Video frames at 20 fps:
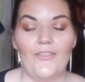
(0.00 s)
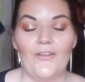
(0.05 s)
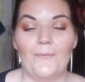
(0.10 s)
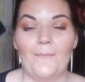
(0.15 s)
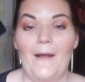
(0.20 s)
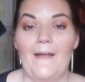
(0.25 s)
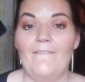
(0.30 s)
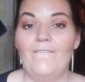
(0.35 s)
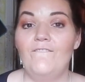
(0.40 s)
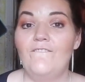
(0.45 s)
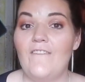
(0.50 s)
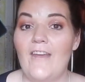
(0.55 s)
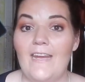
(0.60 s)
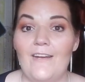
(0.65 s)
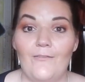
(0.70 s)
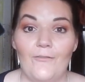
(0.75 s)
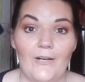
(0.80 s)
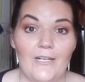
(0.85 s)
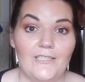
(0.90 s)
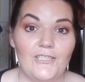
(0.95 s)
They're my
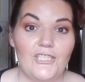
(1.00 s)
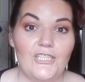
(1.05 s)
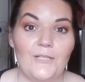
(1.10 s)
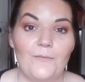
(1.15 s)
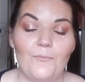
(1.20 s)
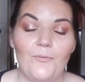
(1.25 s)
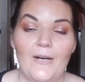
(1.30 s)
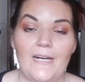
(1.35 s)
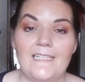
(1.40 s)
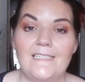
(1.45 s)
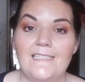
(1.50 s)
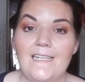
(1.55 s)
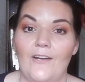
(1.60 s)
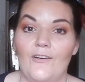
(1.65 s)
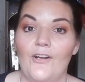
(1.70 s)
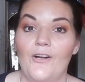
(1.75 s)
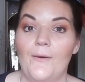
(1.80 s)
favorite. She breaks down